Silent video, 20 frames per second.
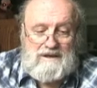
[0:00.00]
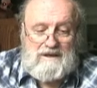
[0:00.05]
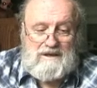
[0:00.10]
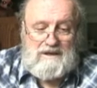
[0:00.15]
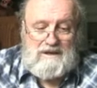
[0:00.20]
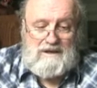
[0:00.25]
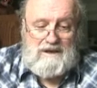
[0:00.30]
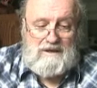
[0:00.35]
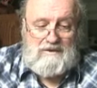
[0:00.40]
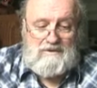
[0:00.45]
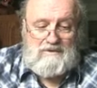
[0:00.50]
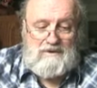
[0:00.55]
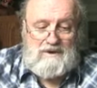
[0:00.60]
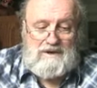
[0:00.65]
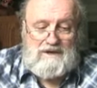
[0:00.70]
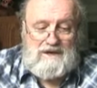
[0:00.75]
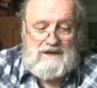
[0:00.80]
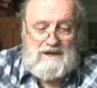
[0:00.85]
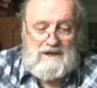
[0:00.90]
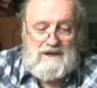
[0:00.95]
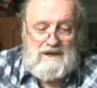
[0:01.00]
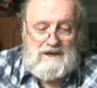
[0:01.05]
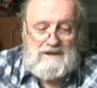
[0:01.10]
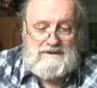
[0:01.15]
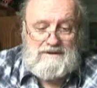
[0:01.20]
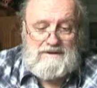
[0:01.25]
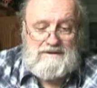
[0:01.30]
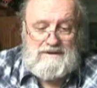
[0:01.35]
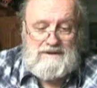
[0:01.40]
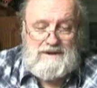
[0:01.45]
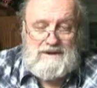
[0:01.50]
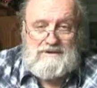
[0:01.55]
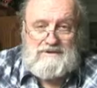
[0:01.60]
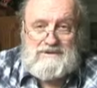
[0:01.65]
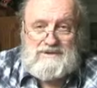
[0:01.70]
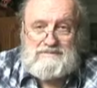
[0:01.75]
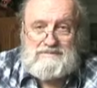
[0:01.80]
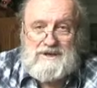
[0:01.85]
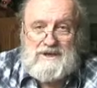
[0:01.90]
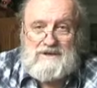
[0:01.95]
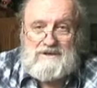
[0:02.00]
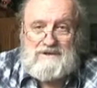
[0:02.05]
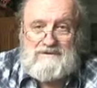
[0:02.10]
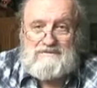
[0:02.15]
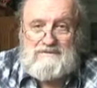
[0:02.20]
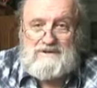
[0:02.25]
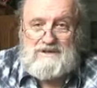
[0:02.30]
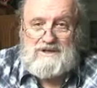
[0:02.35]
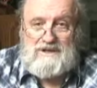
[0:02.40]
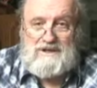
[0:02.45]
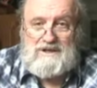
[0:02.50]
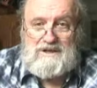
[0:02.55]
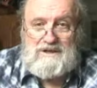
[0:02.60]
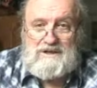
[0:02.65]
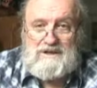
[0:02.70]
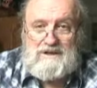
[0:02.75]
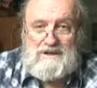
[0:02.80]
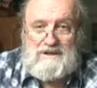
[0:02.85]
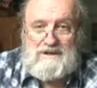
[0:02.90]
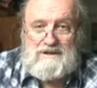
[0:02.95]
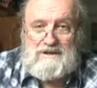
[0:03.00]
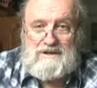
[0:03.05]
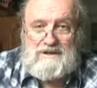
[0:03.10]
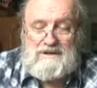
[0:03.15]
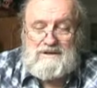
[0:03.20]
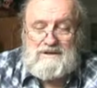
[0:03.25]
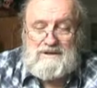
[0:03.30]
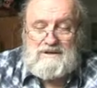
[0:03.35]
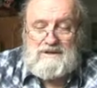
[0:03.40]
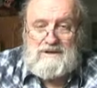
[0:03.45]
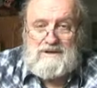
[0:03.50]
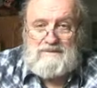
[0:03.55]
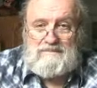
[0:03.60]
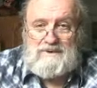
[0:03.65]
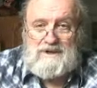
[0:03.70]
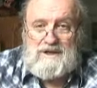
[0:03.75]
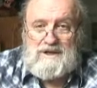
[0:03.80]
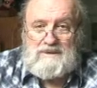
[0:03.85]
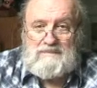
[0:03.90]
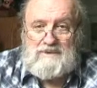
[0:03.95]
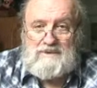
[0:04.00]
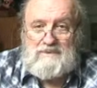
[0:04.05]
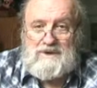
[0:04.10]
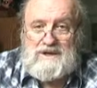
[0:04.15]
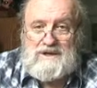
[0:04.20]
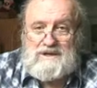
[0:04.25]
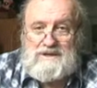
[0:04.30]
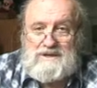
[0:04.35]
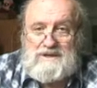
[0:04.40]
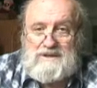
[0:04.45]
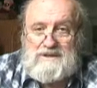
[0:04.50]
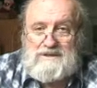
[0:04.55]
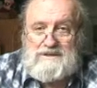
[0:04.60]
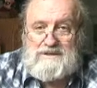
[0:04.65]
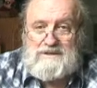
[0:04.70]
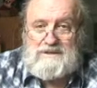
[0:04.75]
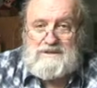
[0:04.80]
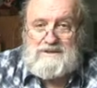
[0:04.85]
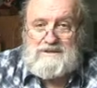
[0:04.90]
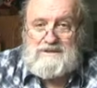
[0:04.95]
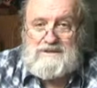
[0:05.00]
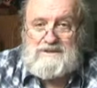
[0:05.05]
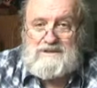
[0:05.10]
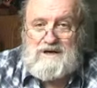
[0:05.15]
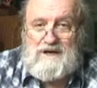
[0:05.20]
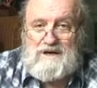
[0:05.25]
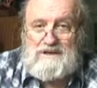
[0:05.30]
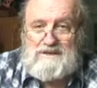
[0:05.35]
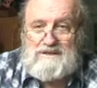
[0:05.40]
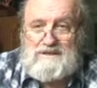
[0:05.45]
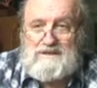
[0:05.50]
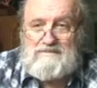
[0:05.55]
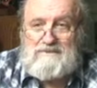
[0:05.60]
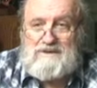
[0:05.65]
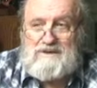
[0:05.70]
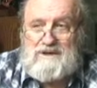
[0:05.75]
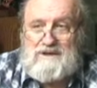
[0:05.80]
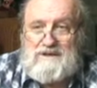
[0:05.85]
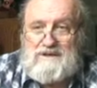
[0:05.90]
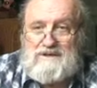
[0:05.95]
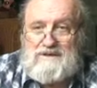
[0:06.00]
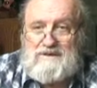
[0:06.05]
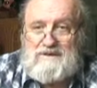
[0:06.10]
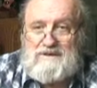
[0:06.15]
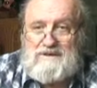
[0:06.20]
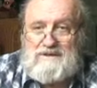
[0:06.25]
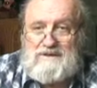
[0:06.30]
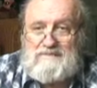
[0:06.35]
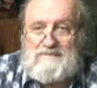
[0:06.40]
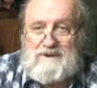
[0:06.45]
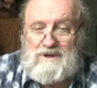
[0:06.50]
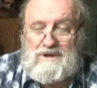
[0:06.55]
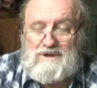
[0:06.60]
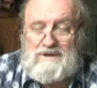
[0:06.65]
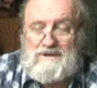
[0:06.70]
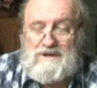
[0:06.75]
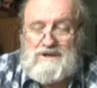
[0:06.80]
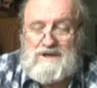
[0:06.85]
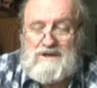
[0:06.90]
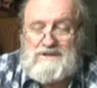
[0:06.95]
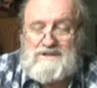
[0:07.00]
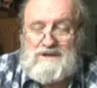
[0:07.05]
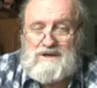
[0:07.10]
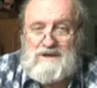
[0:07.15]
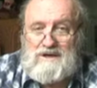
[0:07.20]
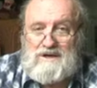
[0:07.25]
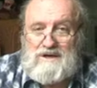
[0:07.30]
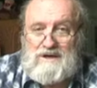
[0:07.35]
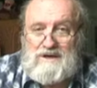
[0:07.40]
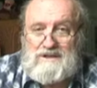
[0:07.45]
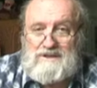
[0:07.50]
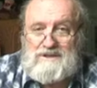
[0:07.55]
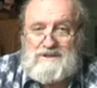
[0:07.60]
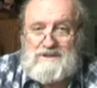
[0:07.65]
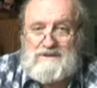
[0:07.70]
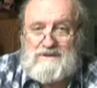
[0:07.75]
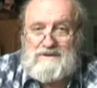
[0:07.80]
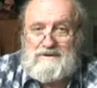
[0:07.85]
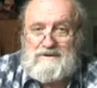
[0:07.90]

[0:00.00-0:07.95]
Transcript: And one can introspectively become awake to this, and this is not something unknown to modern day psychology.